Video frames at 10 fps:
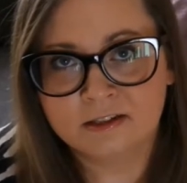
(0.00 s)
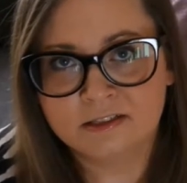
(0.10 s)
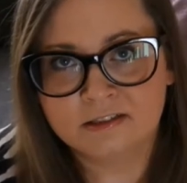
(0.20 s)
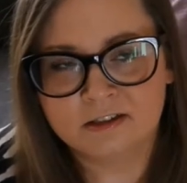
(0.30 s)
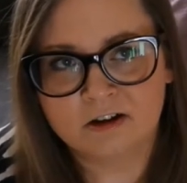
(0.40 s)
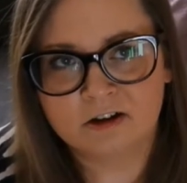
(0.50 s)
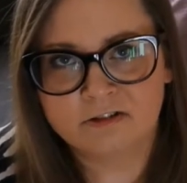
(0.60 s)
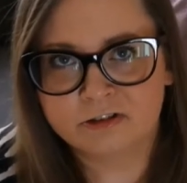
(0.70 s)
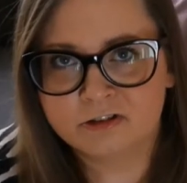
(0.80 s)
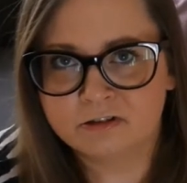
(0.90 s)
It's
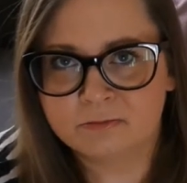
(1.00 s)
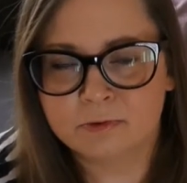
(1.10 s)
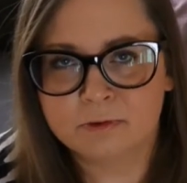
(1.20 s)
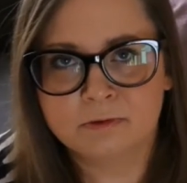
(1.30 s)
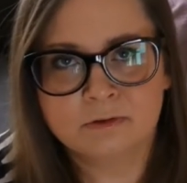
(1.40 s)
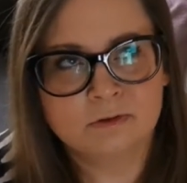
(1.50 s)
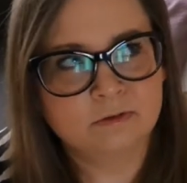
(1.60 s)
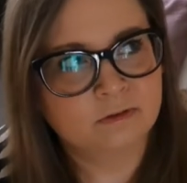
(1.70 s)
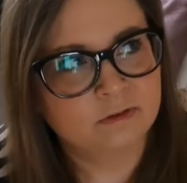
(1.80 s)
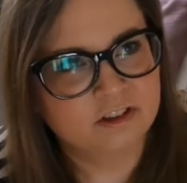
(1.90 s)
a Russian blue
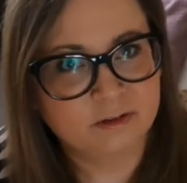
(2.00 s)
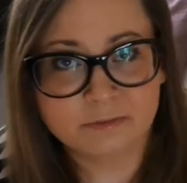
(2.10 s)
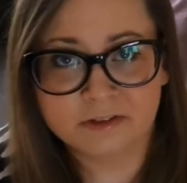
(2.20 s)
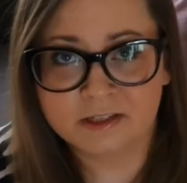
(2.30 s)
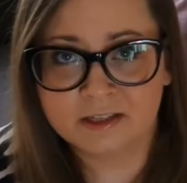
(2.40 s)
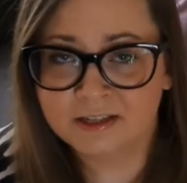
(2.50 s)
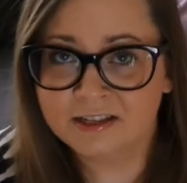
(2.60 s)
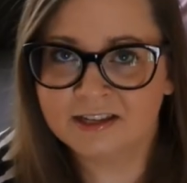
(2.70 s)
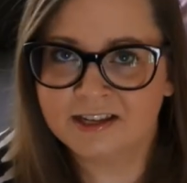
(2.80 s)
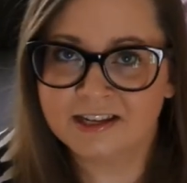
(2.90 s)
or something
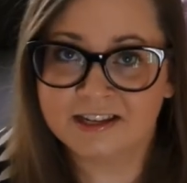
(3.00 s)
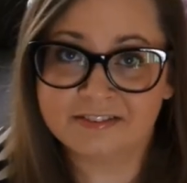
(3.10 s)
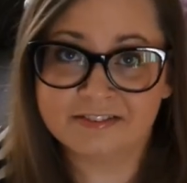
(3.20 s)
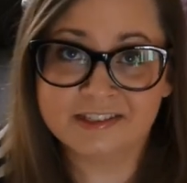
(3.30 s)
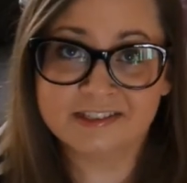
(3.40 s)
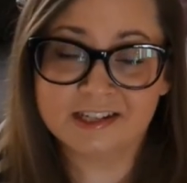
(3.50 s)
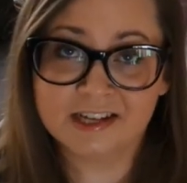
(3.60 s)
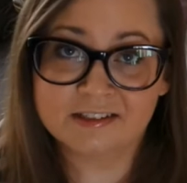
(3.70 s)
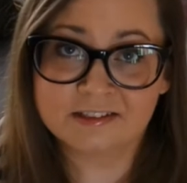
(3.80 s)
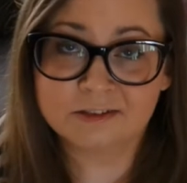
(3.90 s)
um, this
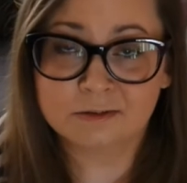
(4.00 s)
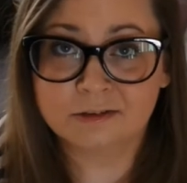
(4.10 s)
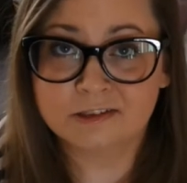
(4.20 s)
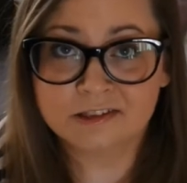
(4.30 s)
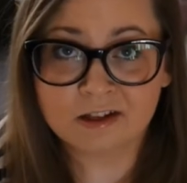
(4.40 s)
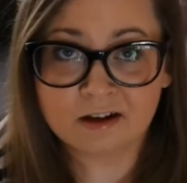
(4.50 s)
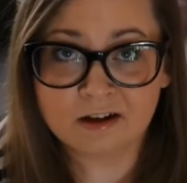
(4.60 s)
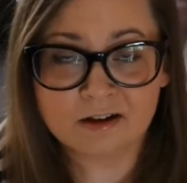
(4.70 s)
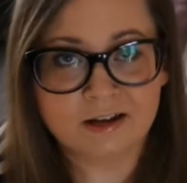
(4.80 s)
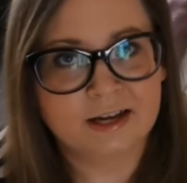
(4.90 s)
cat is called
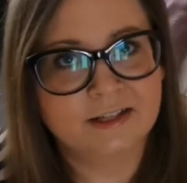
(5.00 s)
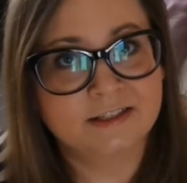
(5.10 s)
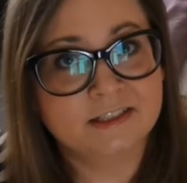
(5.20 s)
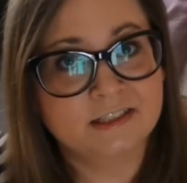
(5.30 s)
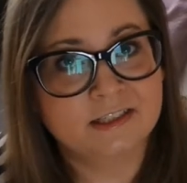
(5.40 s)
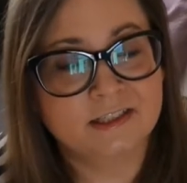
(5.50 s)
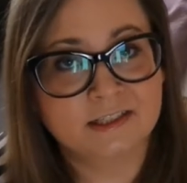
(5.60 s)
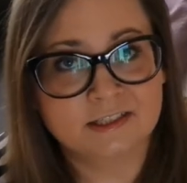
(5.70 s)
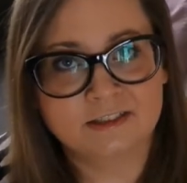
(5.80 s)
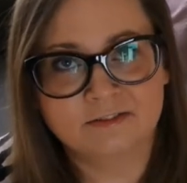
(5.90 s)
Saha and she
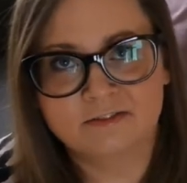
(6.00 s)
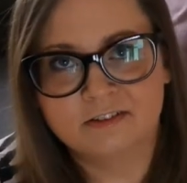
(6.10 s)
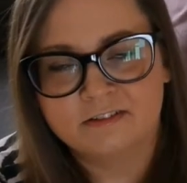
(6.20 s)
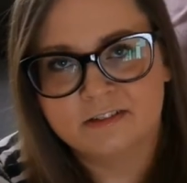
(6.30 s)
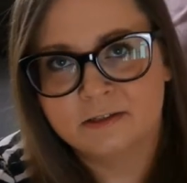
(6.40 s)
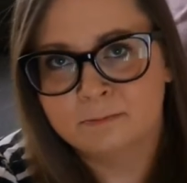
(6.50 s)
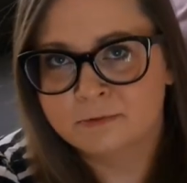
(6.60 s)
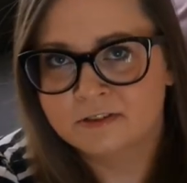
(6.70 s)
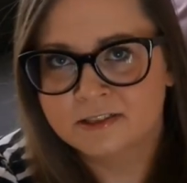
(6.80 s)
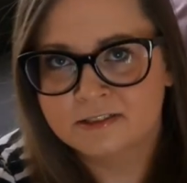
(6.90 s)
is very
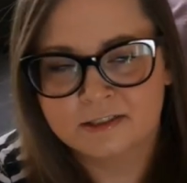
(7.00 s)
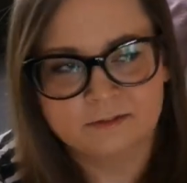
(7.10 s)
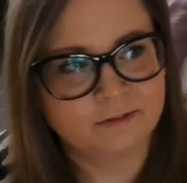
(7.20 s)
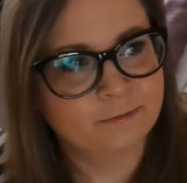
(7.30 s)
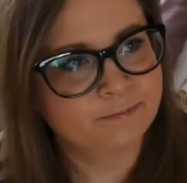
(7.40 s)
possessive.